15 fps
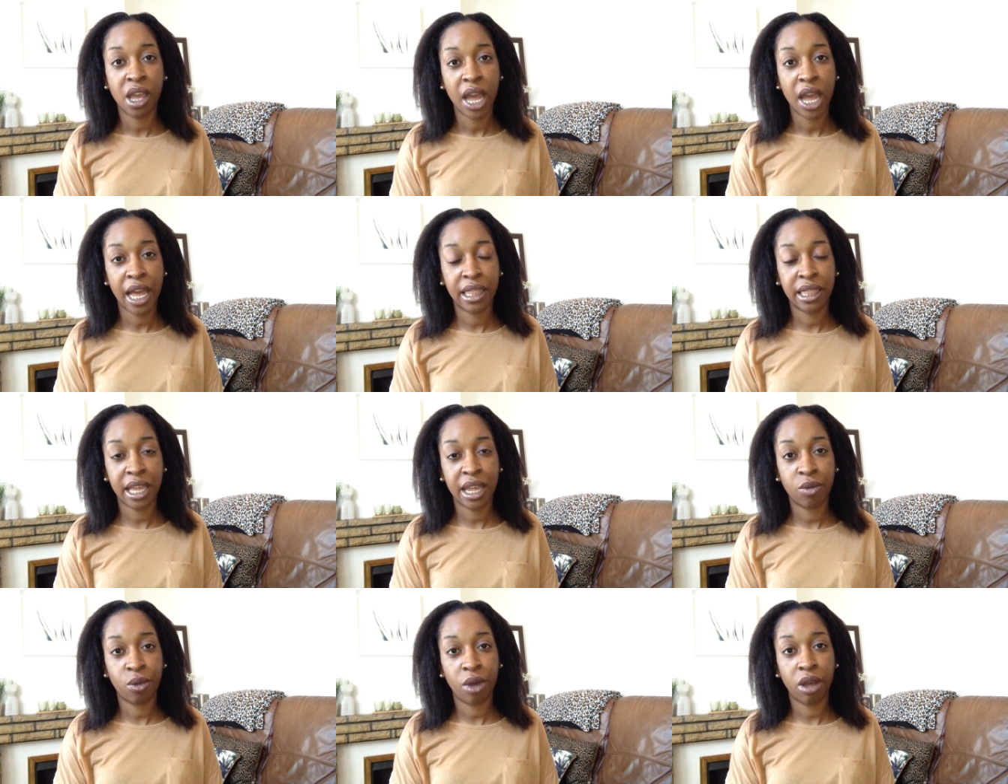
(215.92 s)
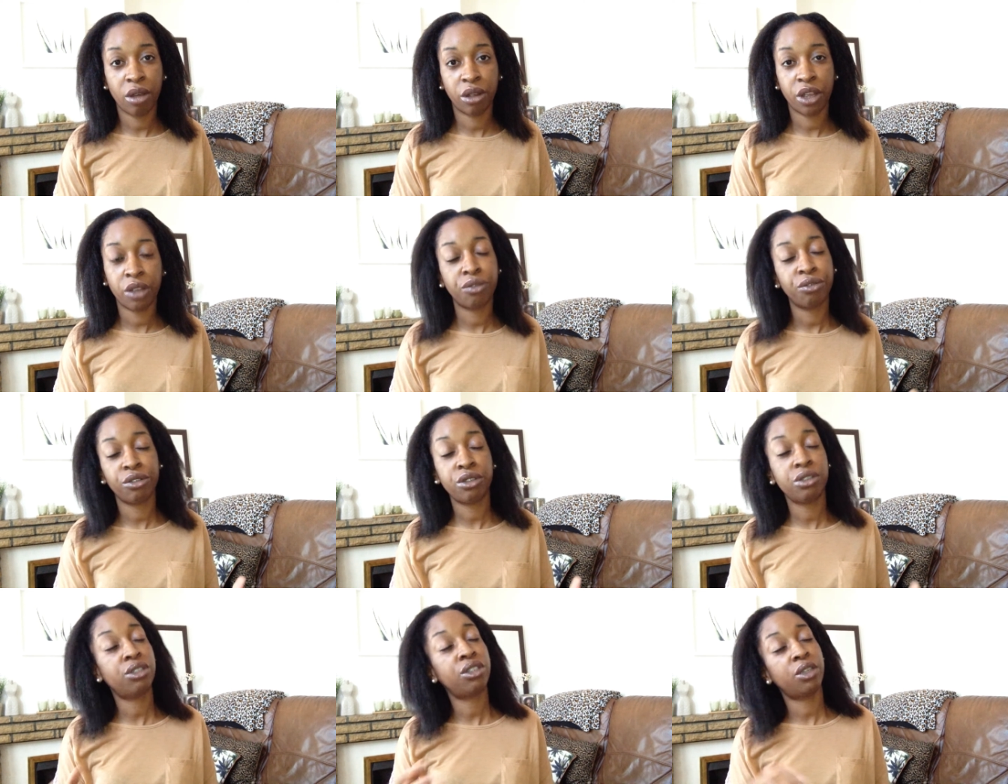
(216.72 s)
And then what I'll go
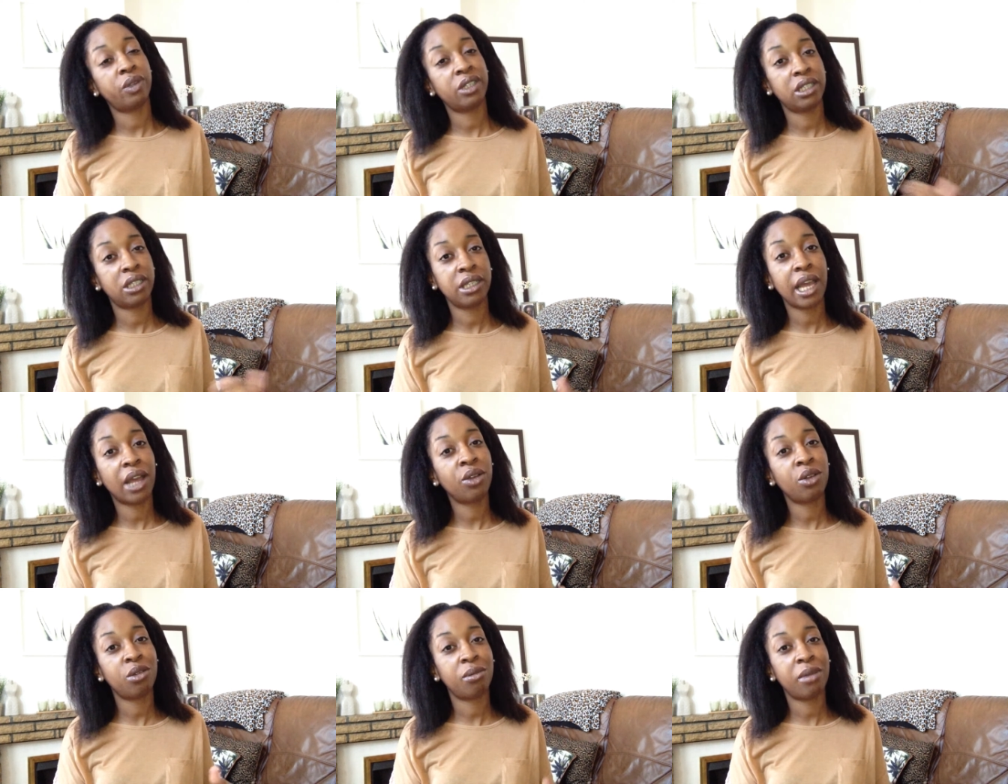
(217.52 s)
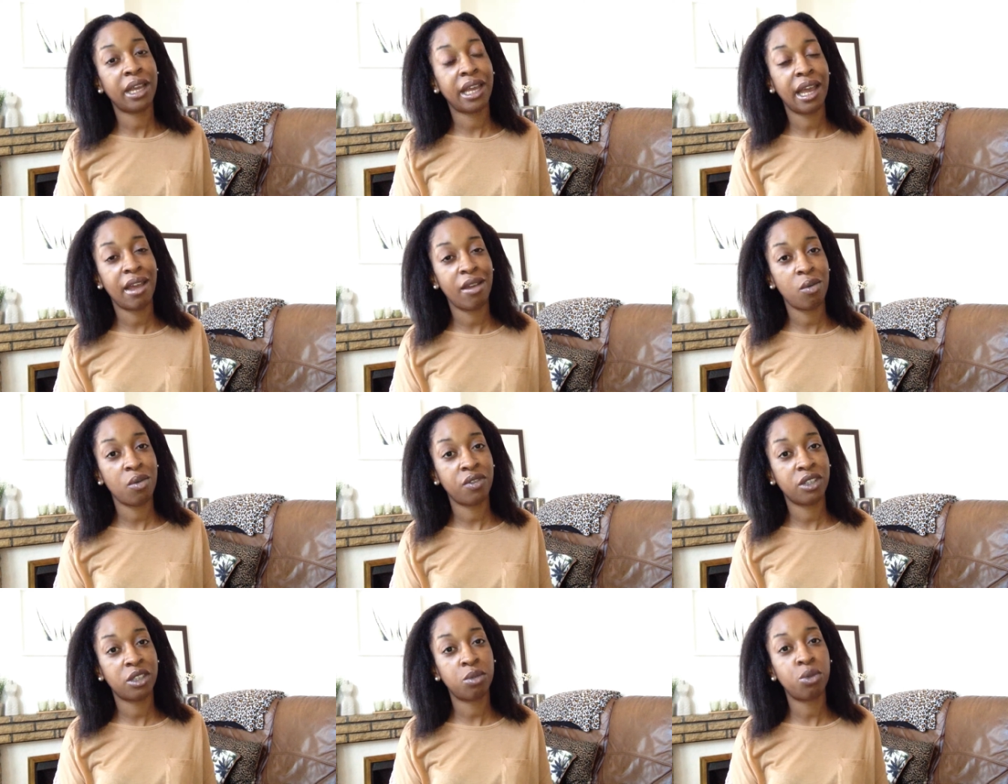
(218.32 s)
through to do is detangle my hair
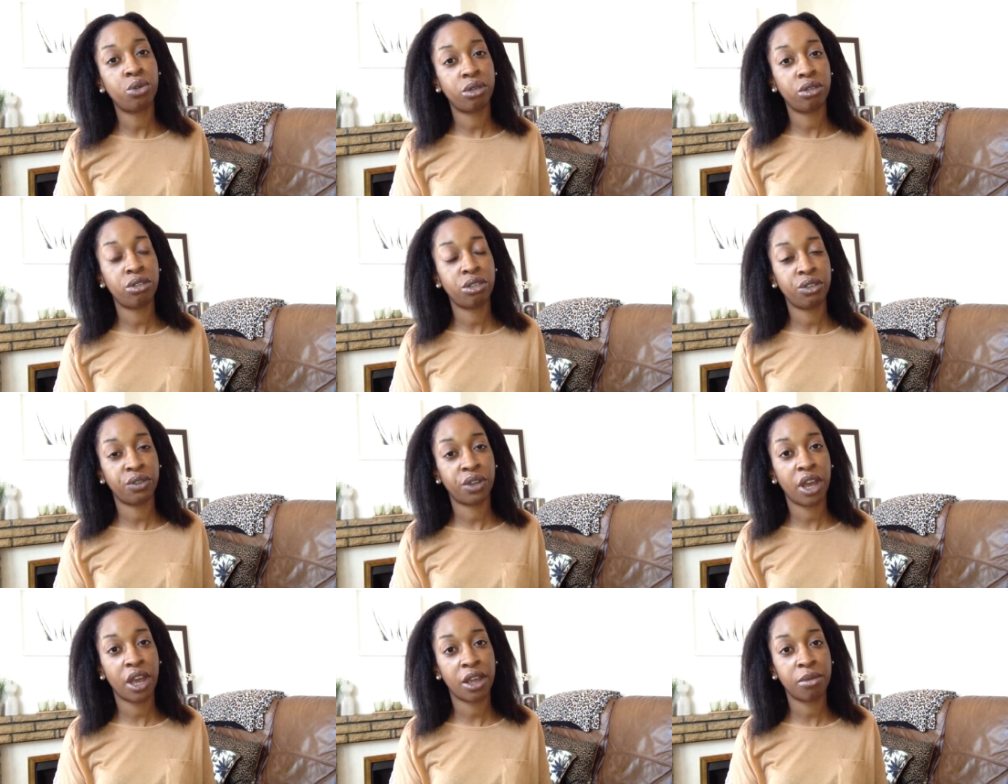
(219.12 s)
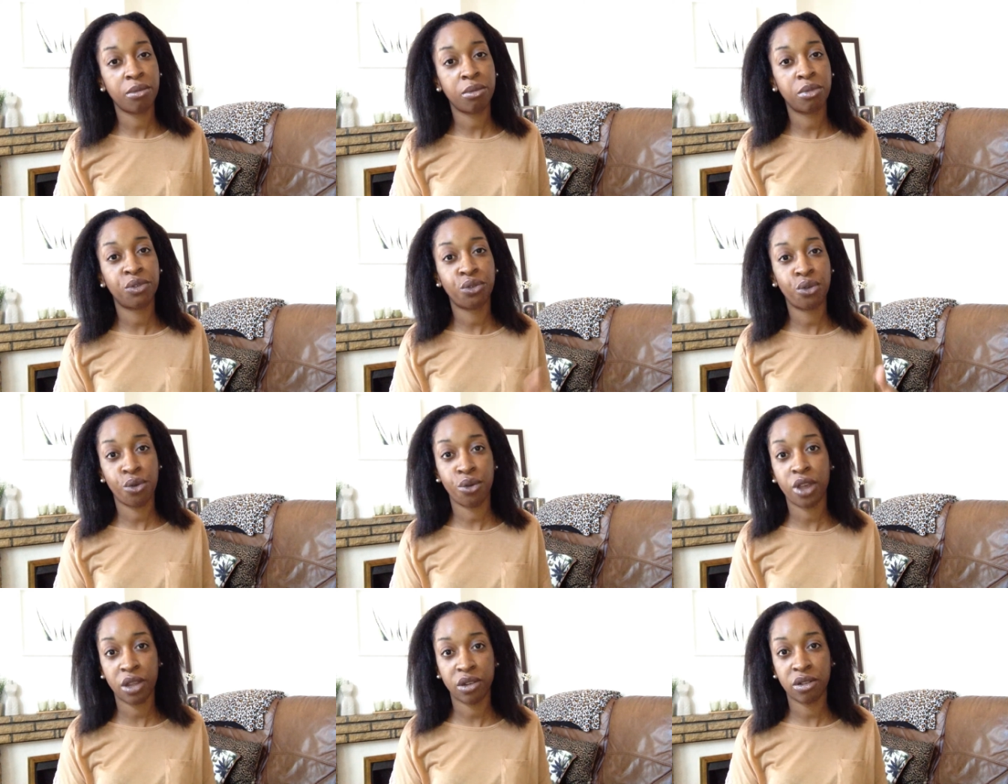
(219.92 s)
with a smaller tooth comb
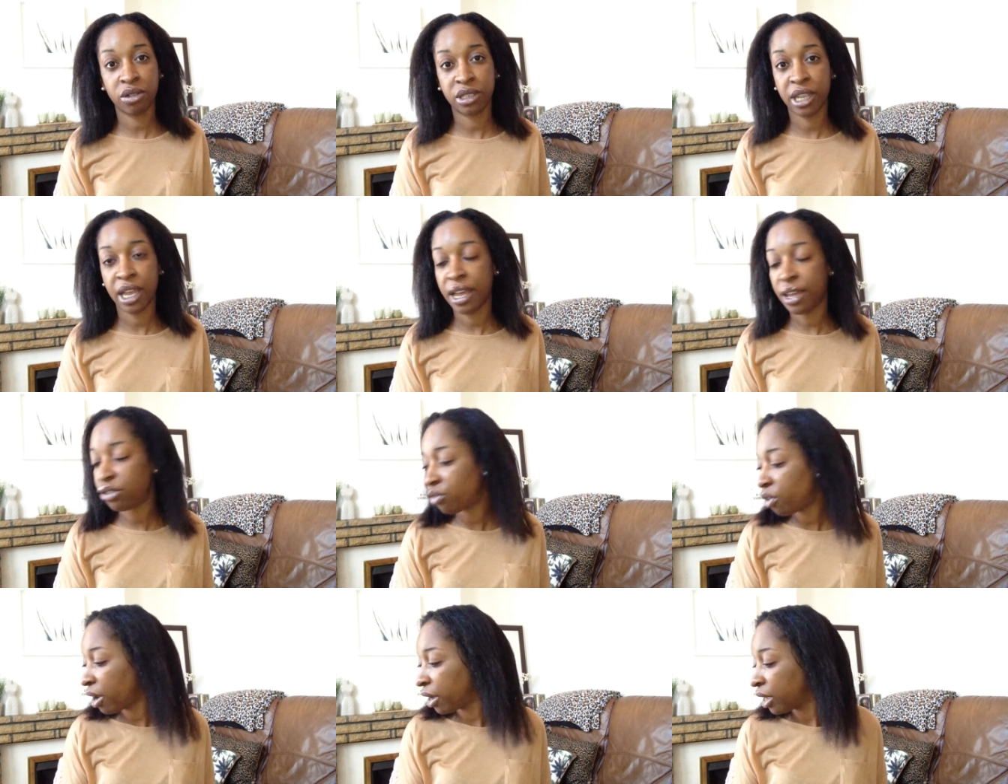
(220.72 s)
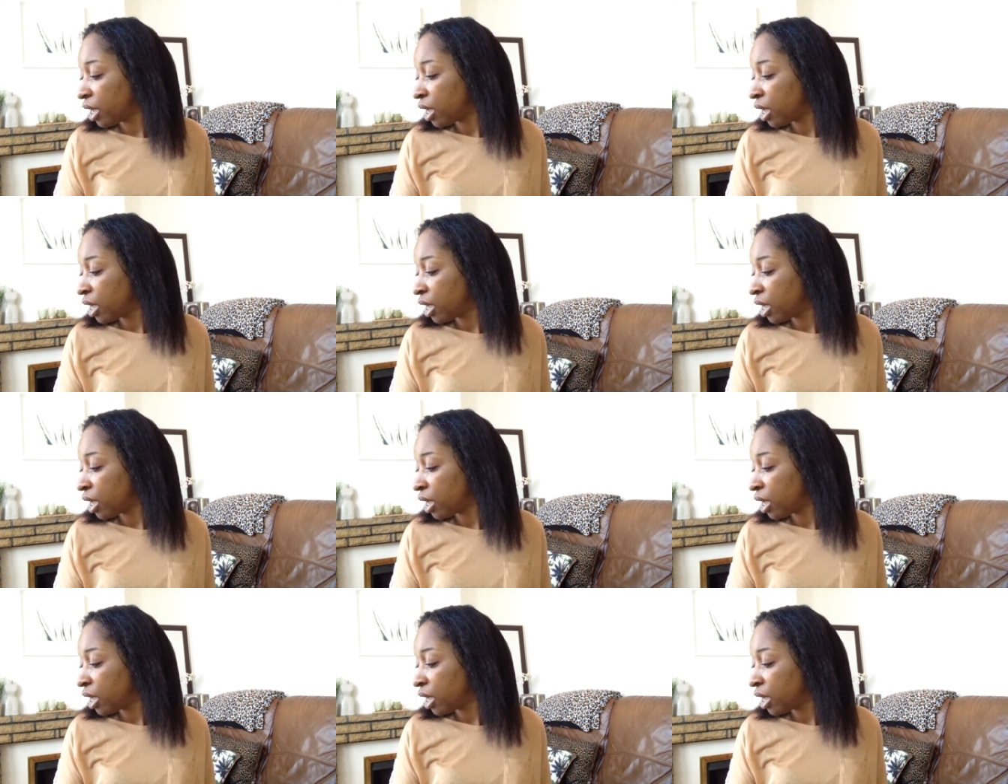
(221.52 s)
before going on to air dry.